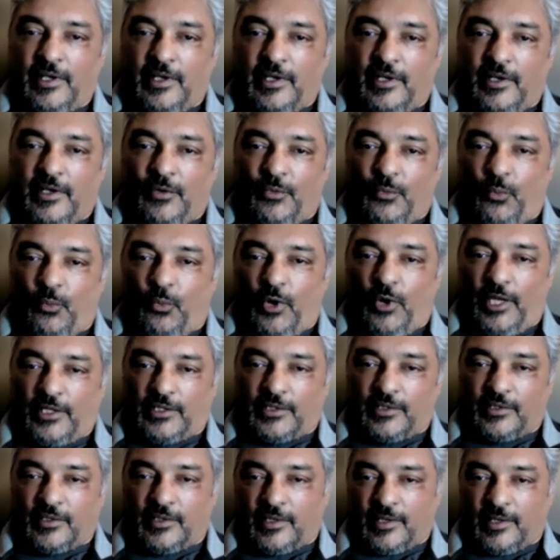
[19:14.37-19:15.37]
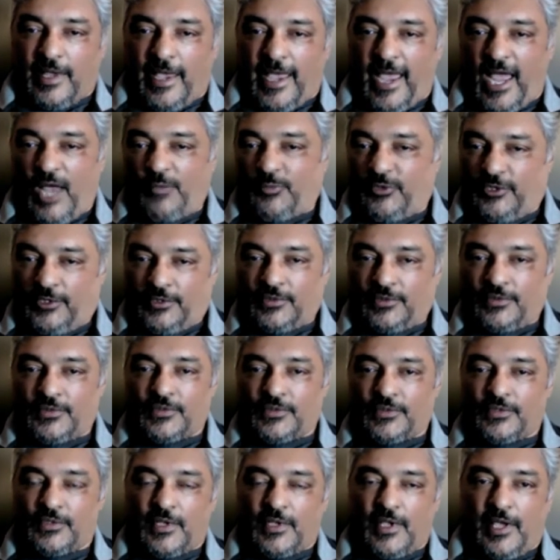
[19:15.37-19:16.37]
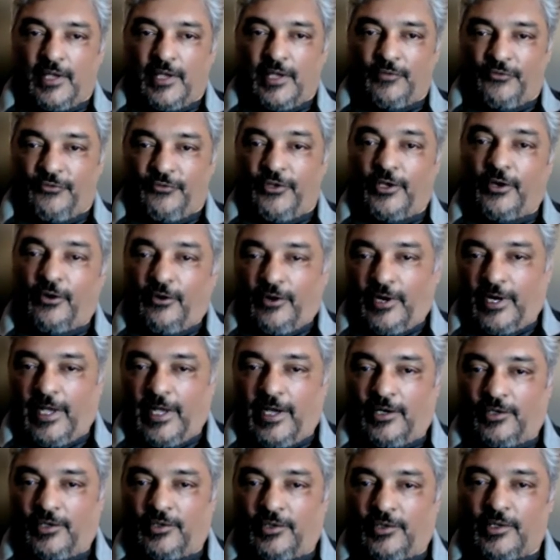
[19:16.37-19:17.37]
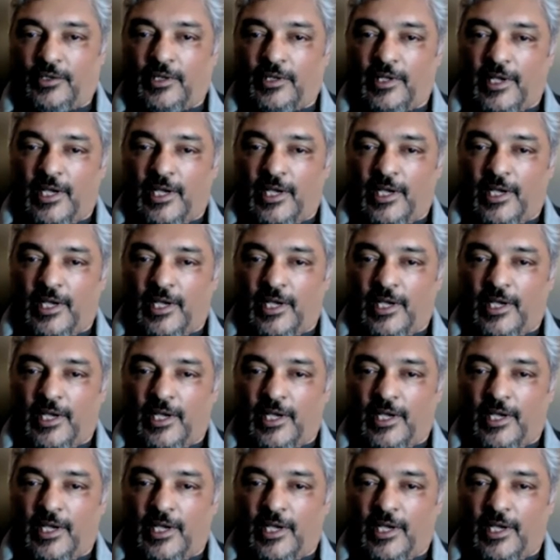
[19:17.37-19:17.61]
what happens and figure it out,